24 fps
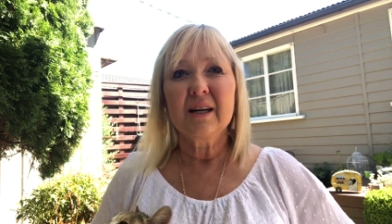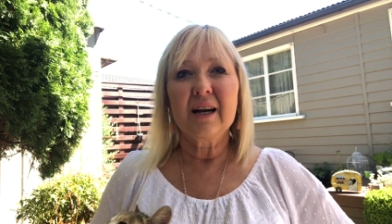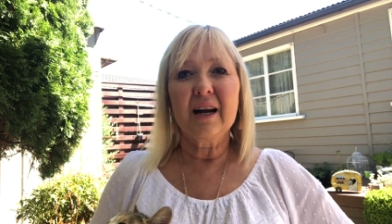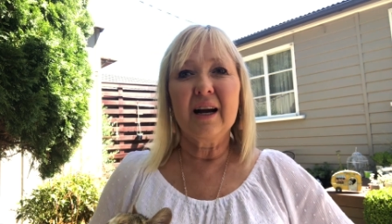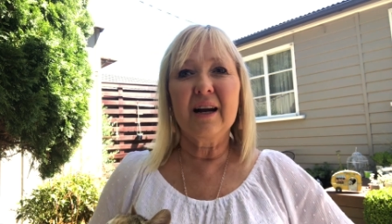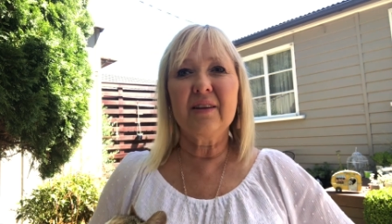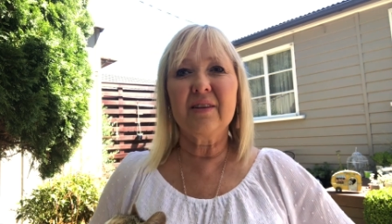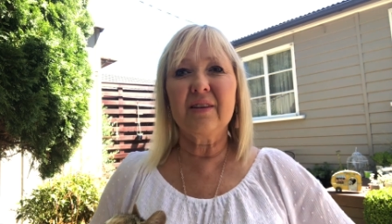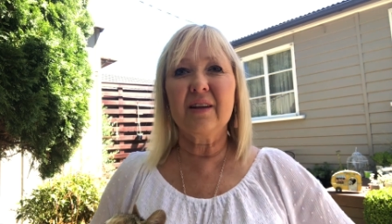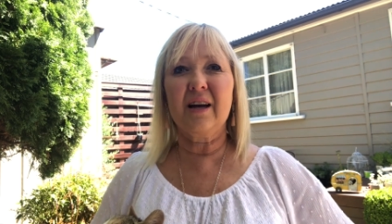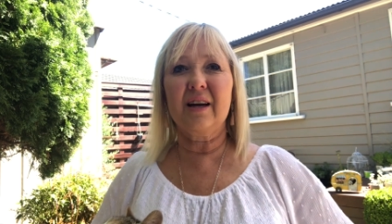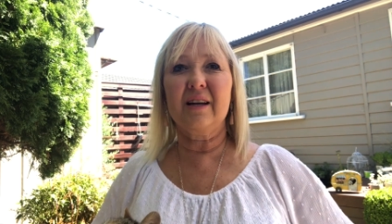
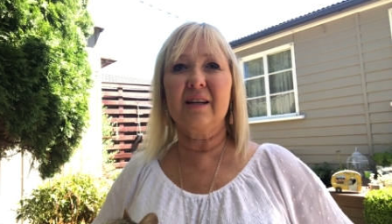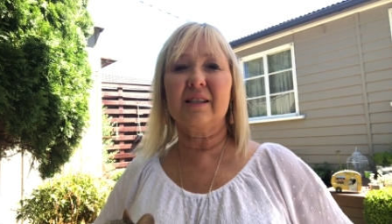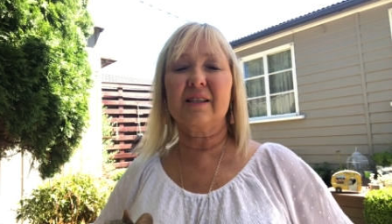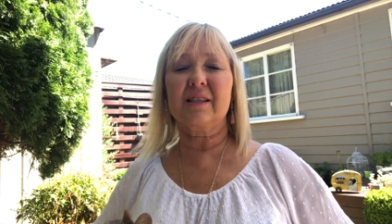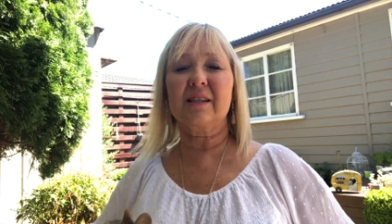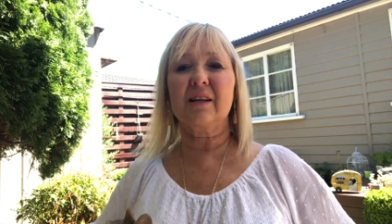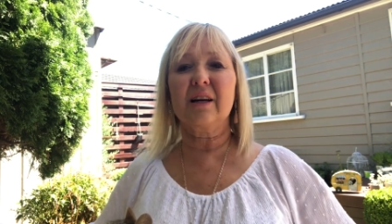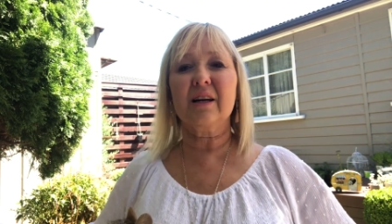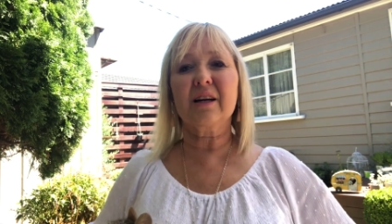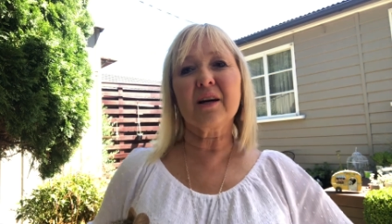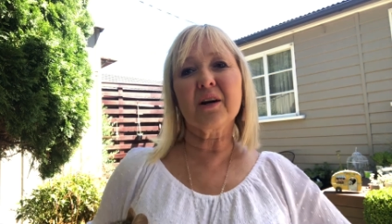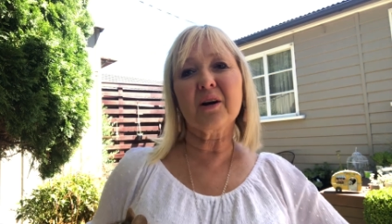and, and it's
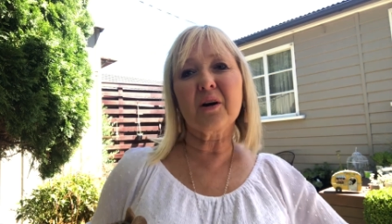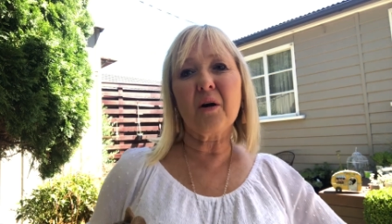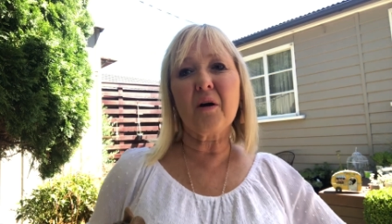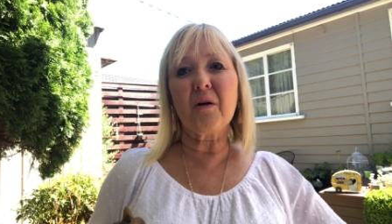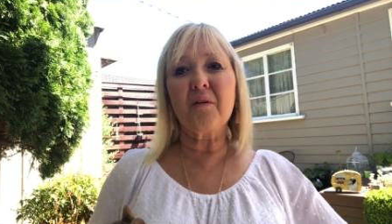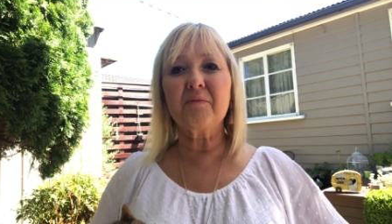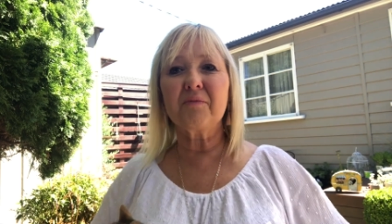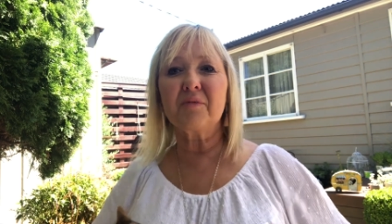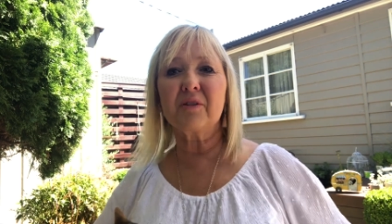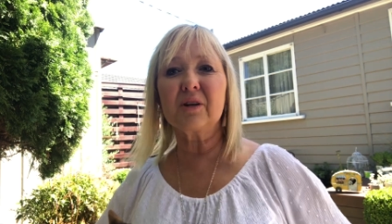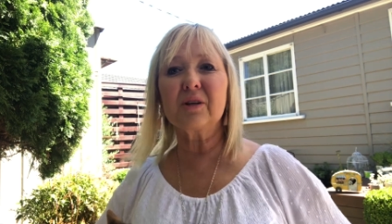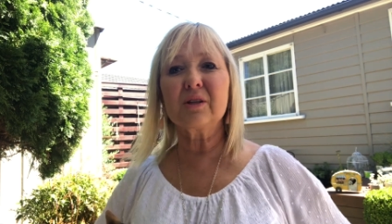like a
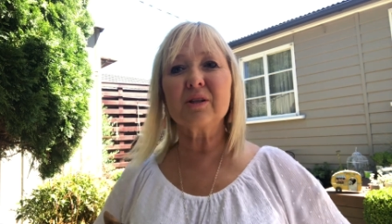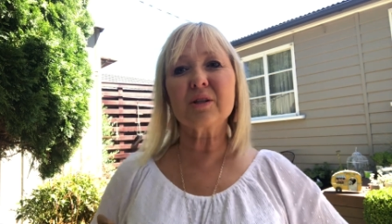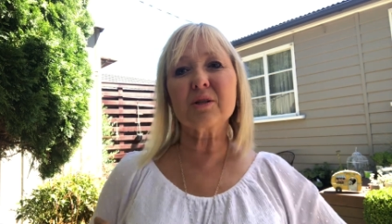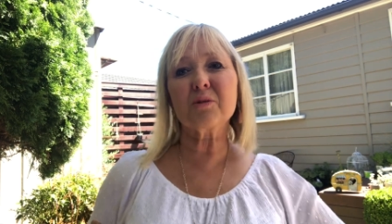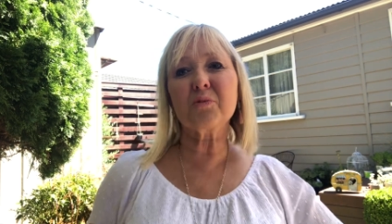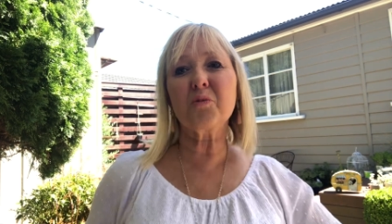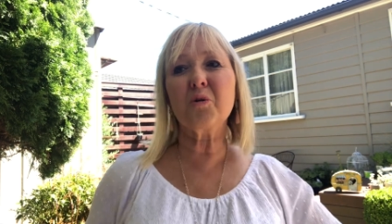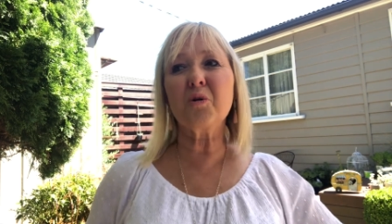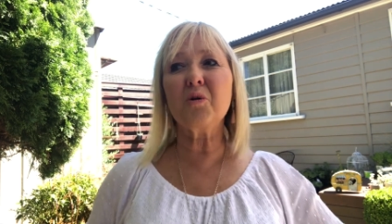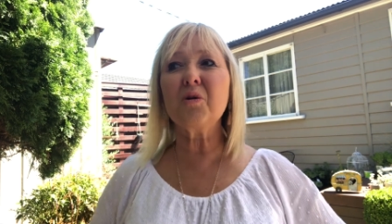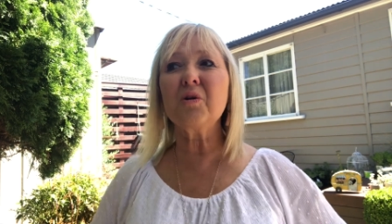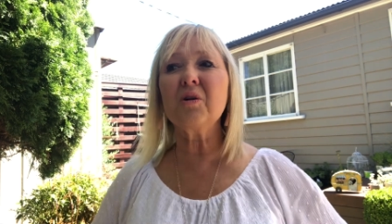confidence
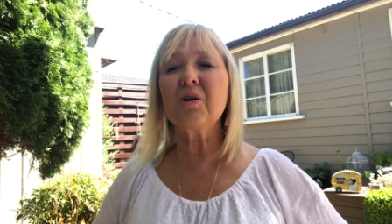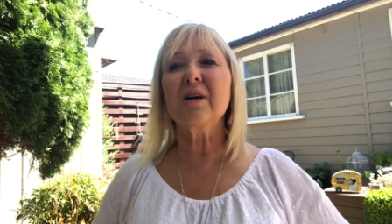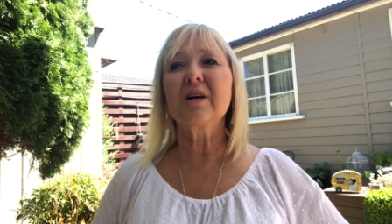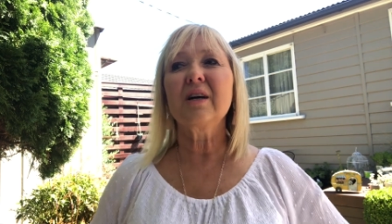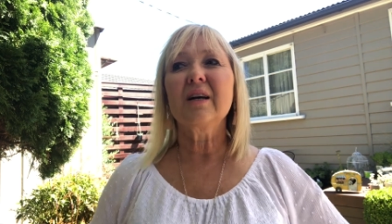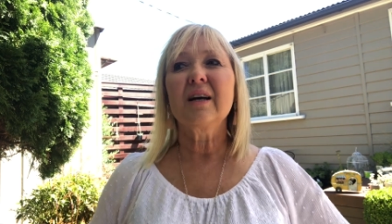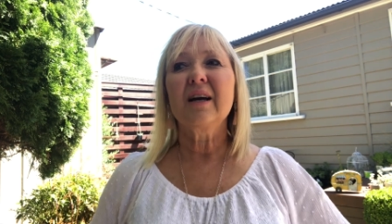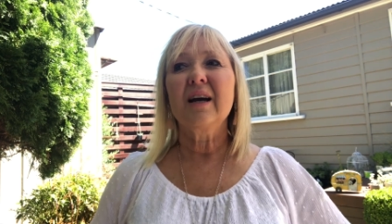walk